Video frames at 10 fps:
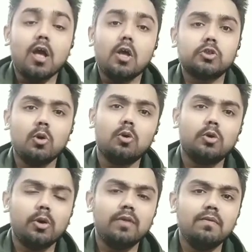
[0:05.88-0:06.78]
So
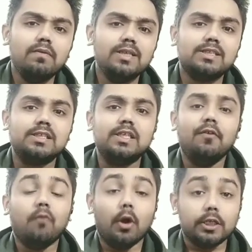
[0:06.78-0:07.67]
today we will see
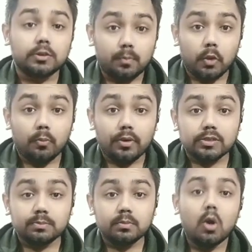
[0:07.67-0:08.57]
what is Blue
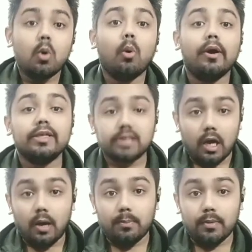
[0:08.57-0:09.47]
Prism, what is
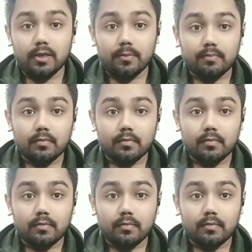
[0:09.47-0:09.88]
RPA.